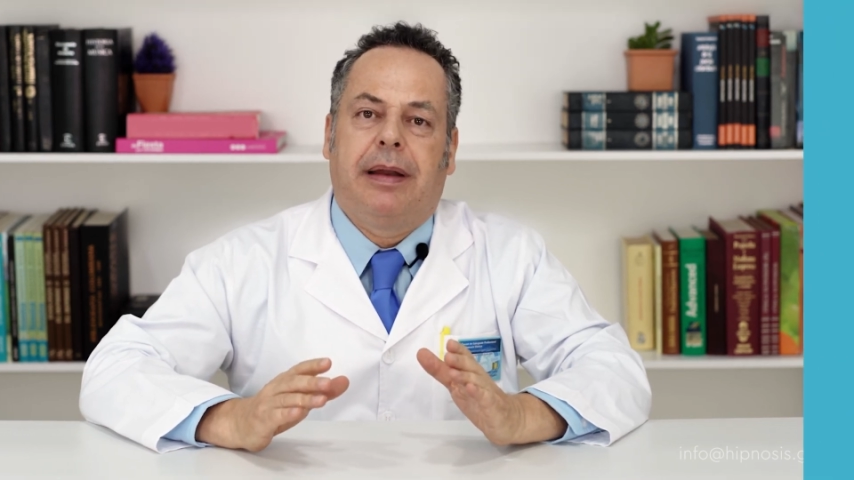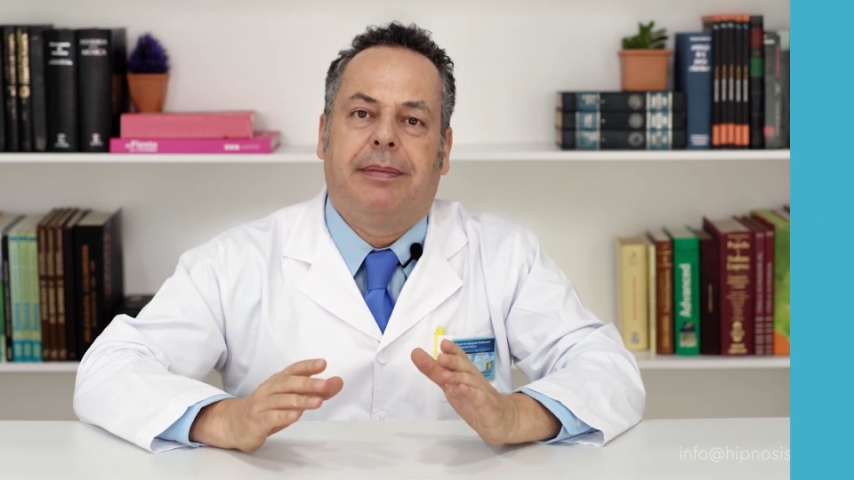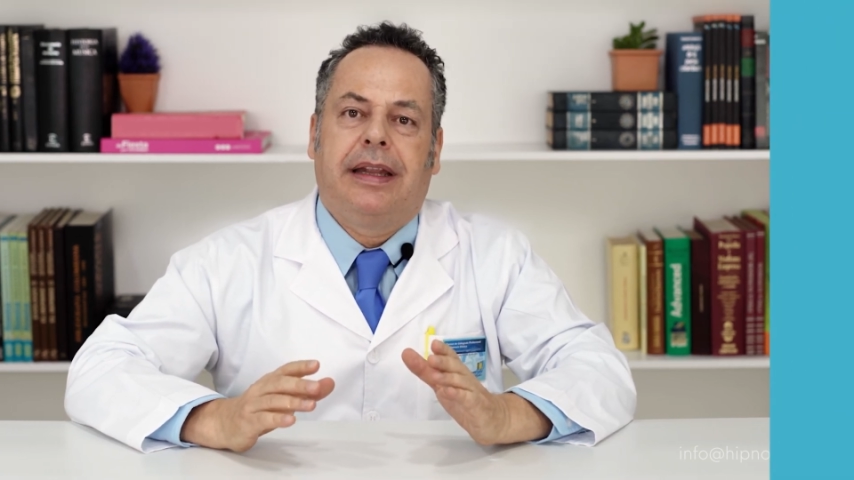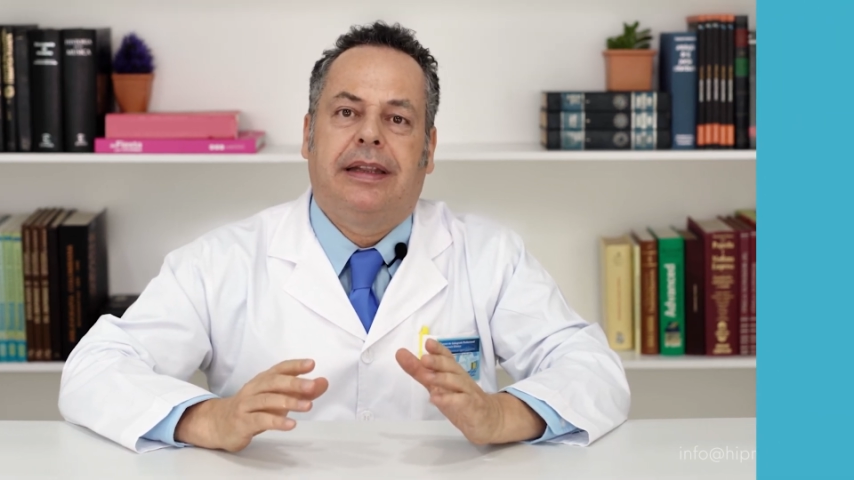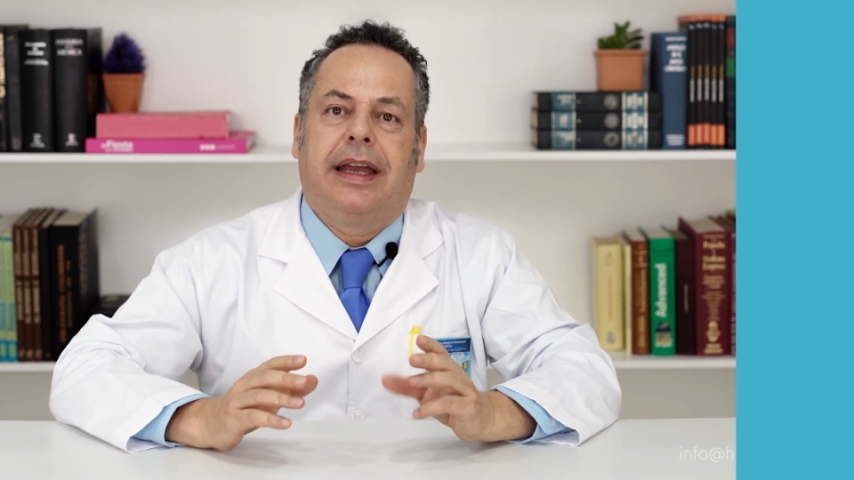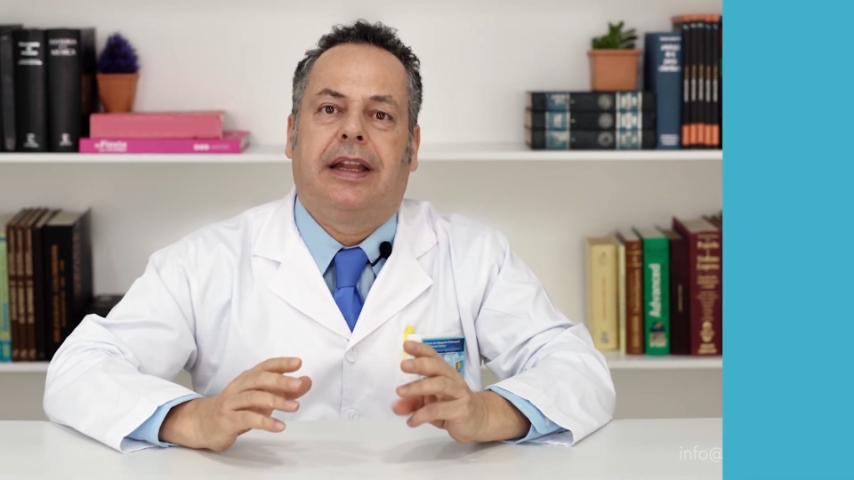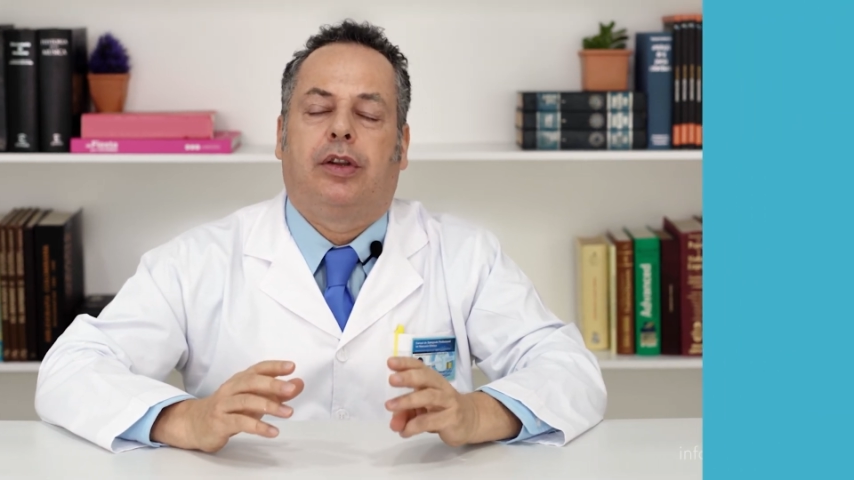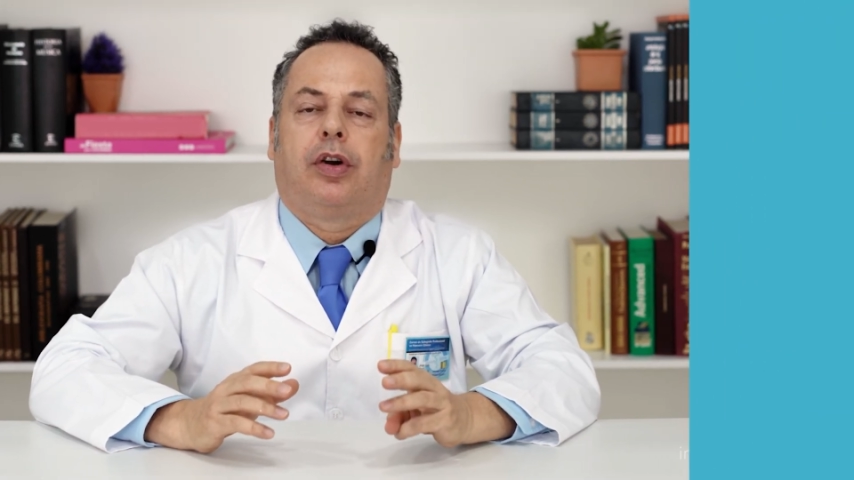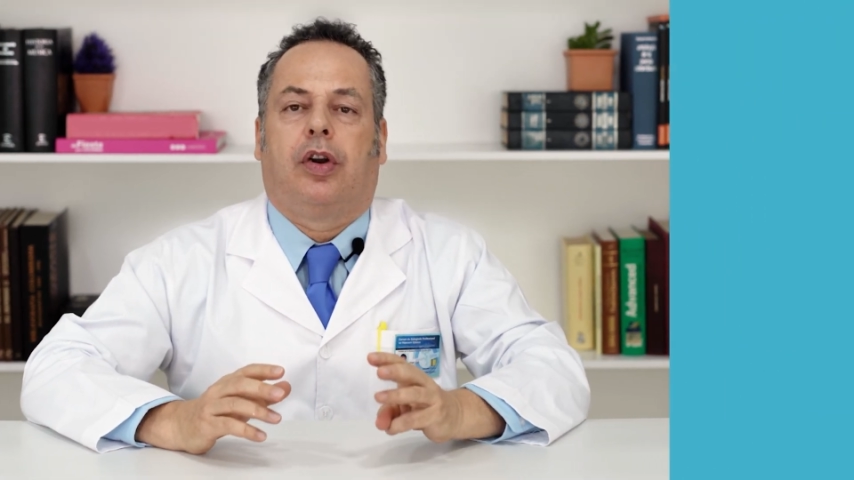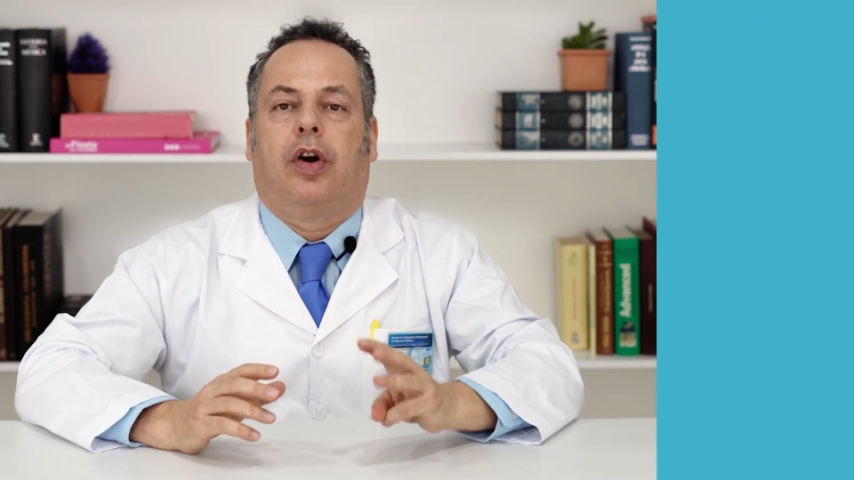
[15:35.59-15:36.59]
led
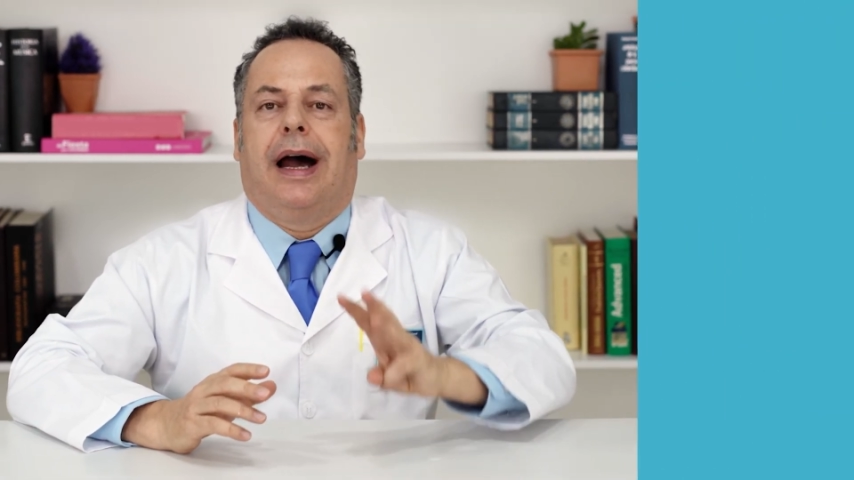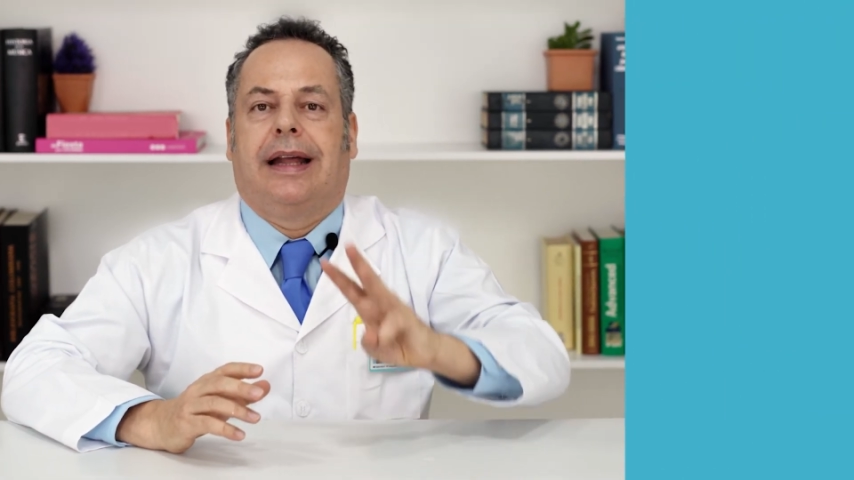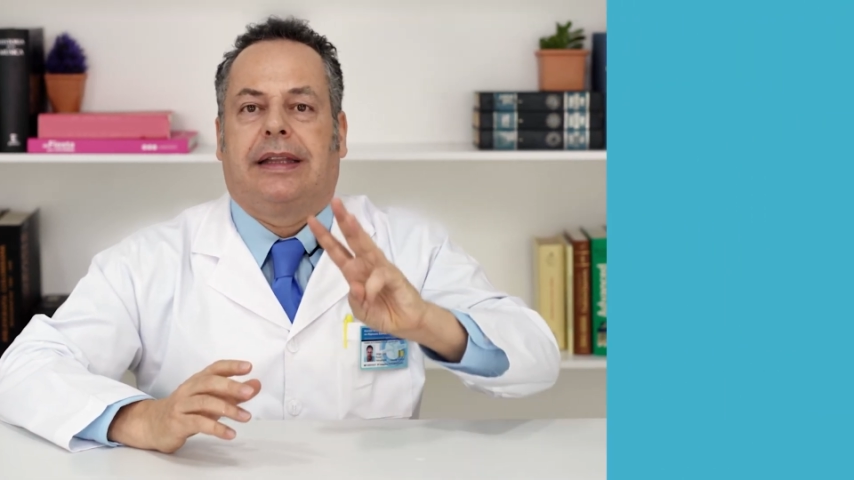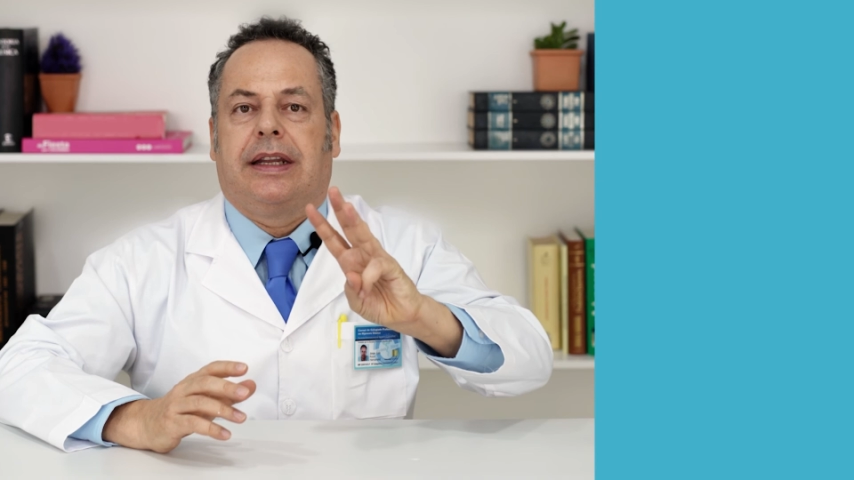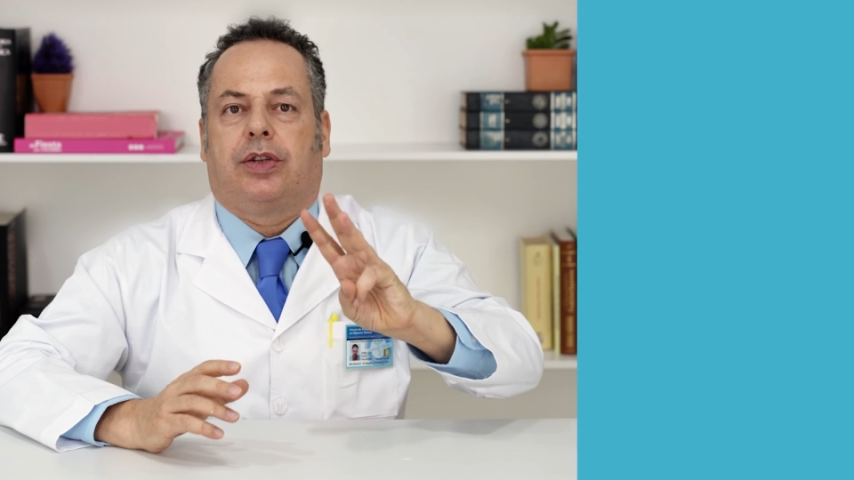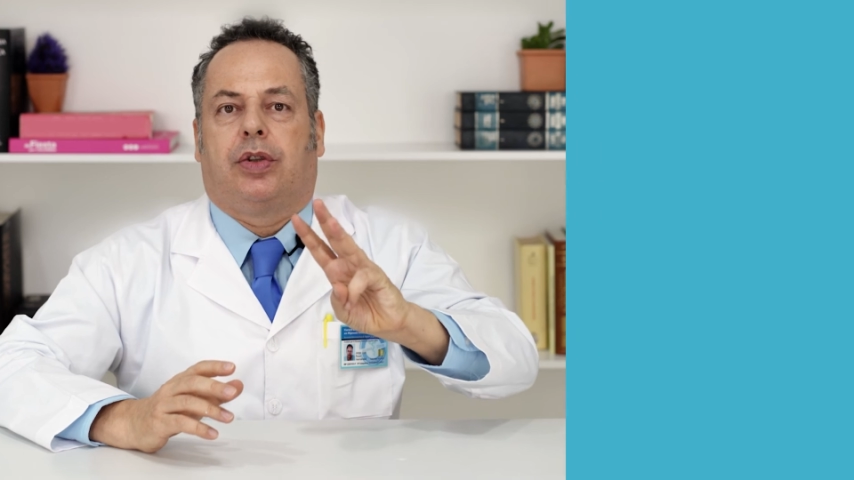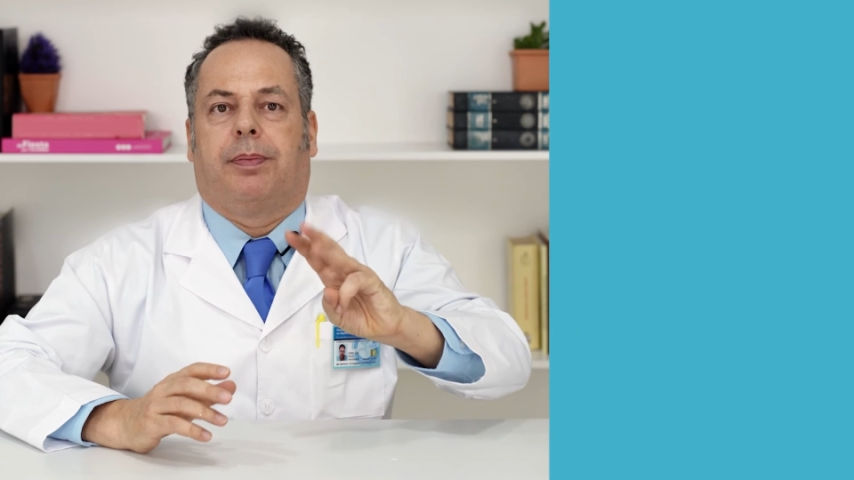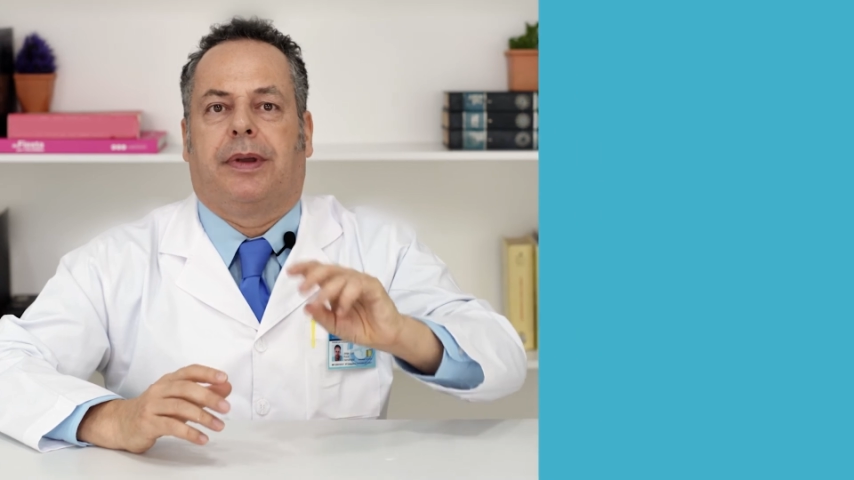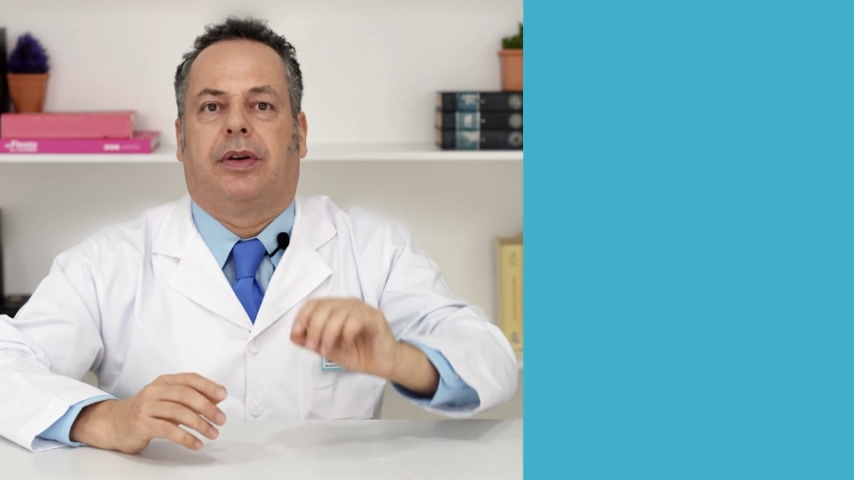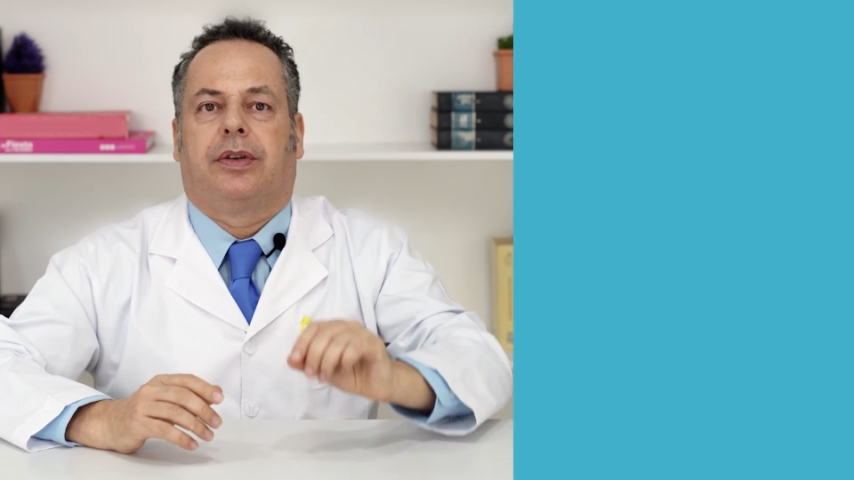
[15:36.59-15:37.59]
by
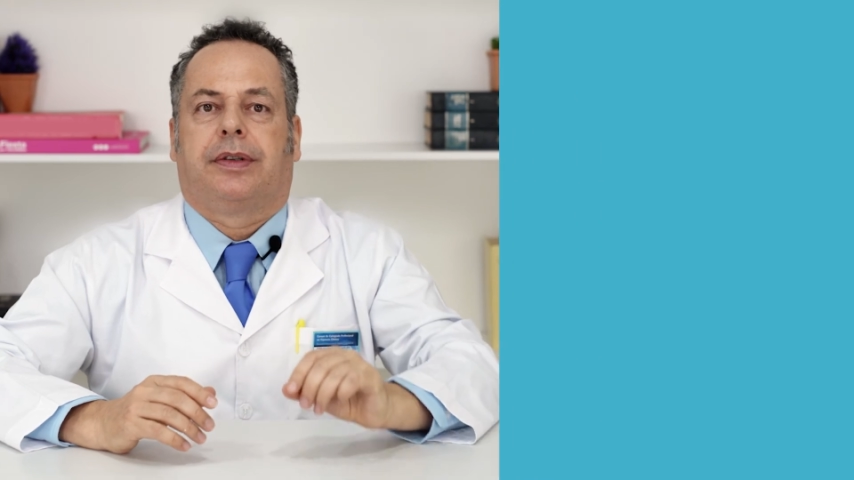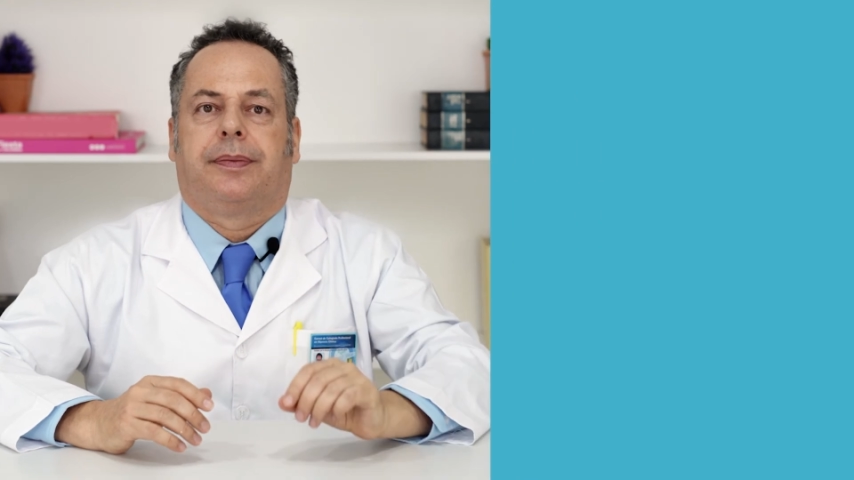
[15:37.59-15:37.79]
Hippolyte